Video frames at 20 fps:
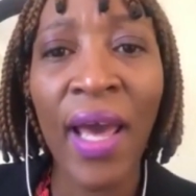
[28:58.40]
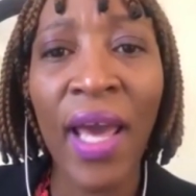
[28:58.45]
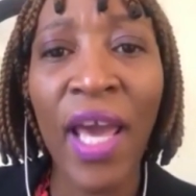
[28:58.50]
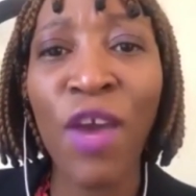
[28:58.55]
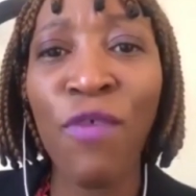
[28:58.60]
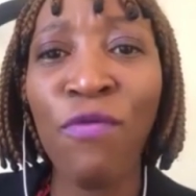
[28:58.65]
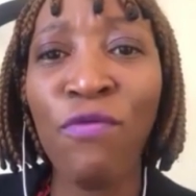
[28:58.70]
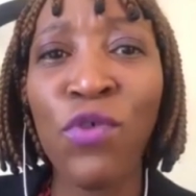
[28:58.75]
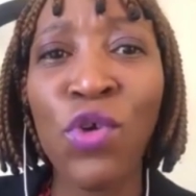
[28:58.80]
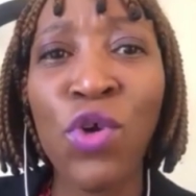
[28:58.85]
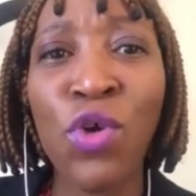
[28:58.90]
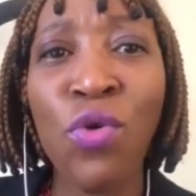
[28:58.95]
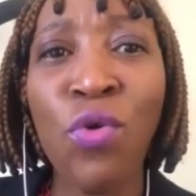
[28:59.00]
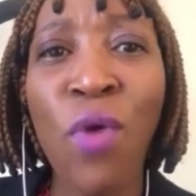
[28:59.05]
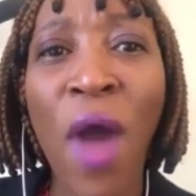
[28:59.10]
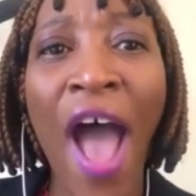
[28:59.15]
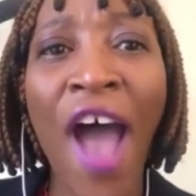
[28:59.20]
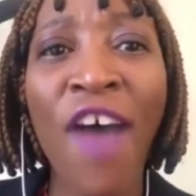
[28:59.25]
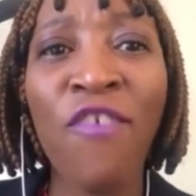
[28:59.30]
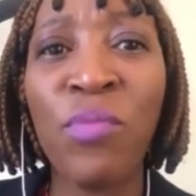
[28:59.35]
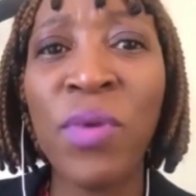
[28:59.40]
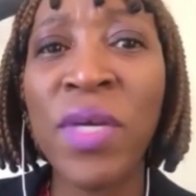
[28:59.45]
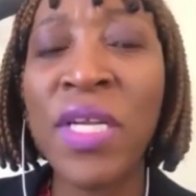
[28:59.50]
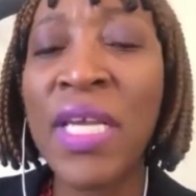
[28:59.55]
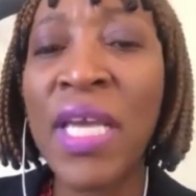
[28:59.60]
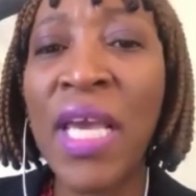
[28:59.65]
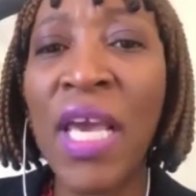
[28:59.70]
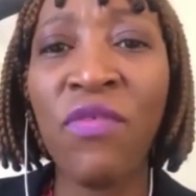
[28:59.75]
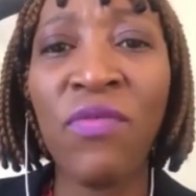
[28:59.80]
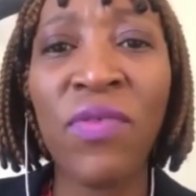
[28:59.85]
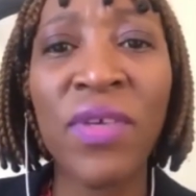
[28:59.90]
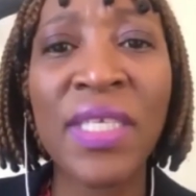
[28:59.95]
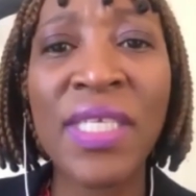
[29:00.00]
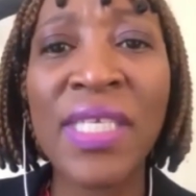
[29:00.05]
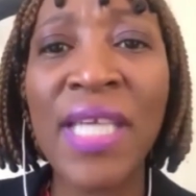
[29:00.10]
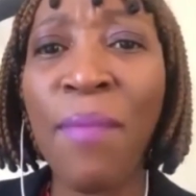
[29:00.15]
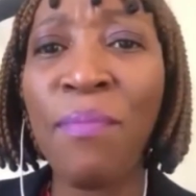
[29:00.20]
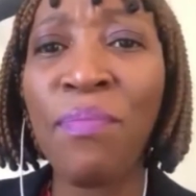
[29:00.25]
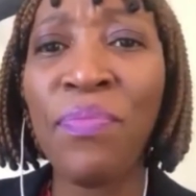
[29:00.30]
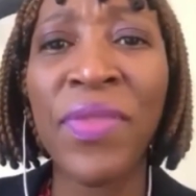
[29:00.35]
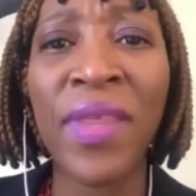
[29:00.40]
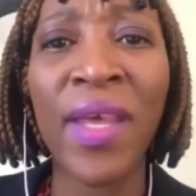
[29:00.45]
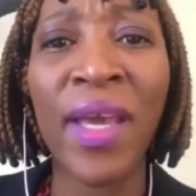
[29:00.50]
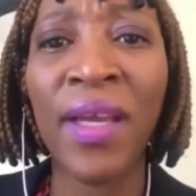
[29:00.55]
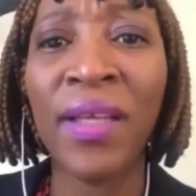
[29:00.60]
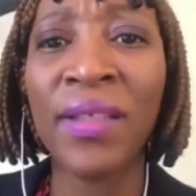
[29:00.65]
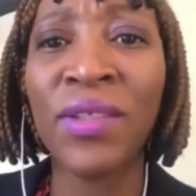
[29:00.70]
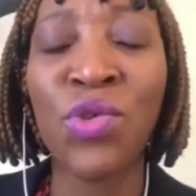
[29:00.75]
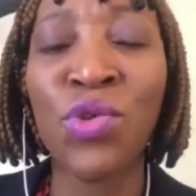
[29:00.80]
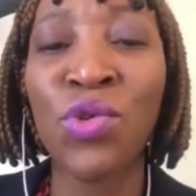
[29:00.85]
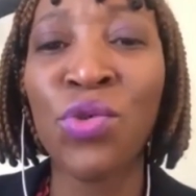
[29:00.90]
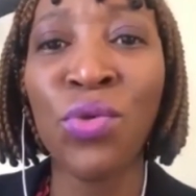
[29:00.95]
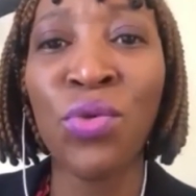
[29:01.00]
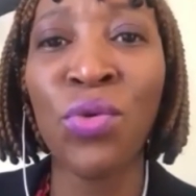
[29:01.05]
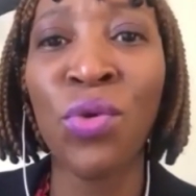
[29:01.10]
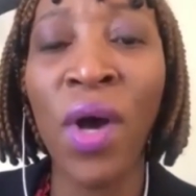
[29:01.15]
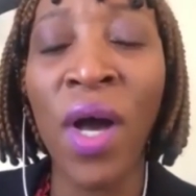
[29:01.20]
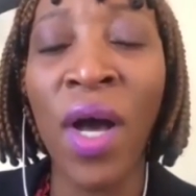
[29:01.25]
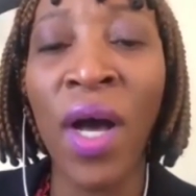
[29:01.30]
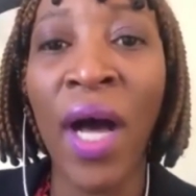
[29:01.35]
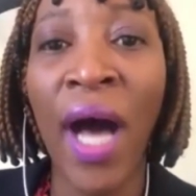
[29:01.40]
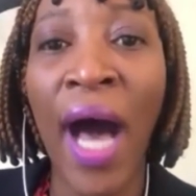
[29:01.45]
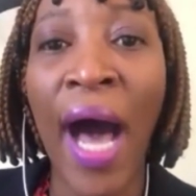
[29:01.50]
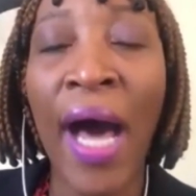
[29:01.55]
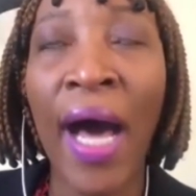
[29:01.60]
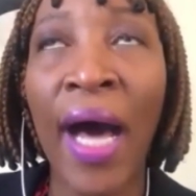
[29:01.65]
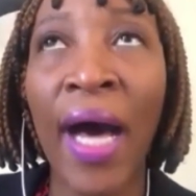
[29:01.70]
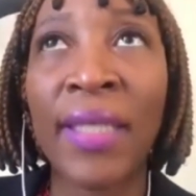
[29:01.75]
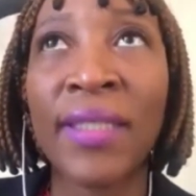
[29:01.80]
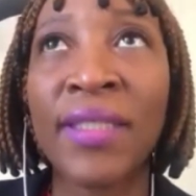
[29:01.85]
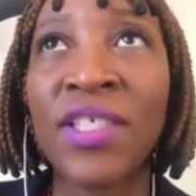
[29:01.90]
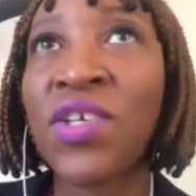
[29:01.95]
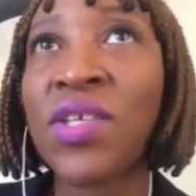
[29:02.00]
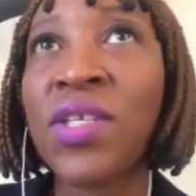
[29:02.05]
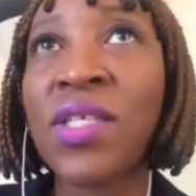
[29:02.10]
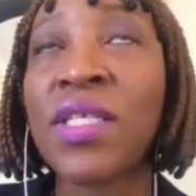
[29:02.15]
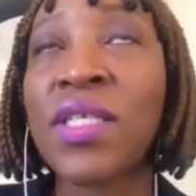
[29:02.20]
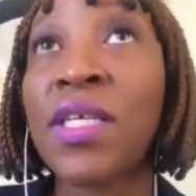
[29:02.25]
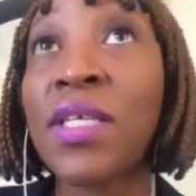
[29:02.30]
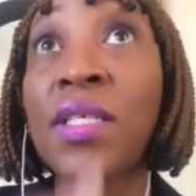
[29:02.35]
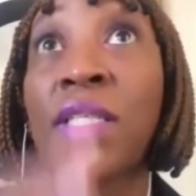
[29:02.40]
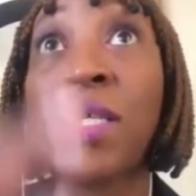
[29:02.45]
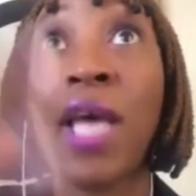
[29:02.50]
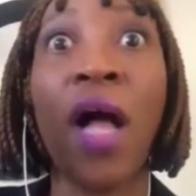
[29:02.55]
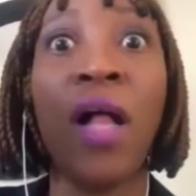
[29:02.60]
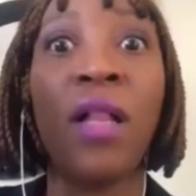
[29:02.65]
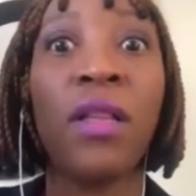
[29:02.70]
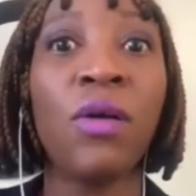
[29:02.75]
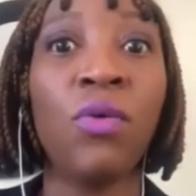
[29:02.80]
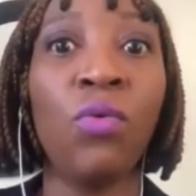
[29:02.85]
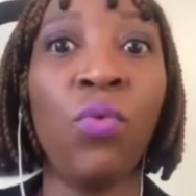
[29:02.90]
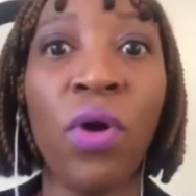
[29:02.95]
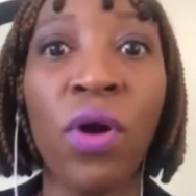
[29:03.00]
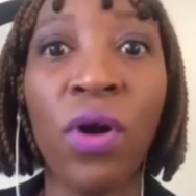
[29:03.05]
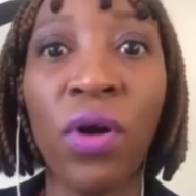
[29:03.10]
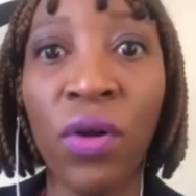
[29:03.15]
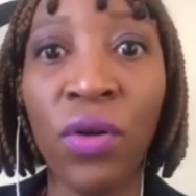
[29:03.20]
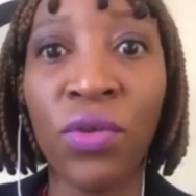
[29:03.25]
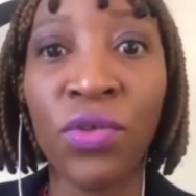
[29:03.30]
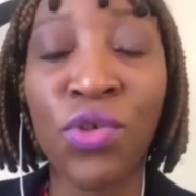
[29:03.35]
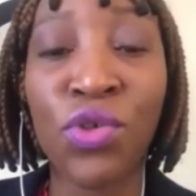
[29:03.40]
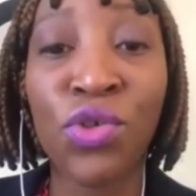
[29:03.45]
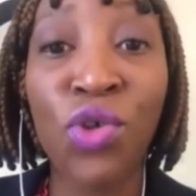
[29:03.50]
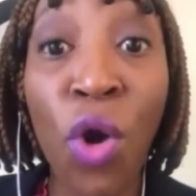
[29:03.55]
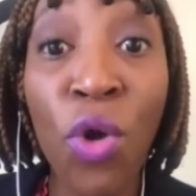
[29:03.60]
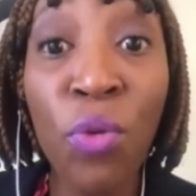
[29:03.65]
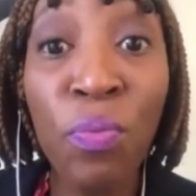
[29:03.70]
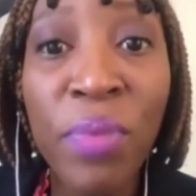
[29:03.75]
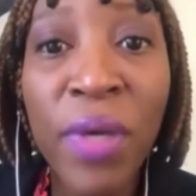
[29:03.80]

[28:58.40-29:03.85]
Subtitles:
If you have been given something to just tell the world, don't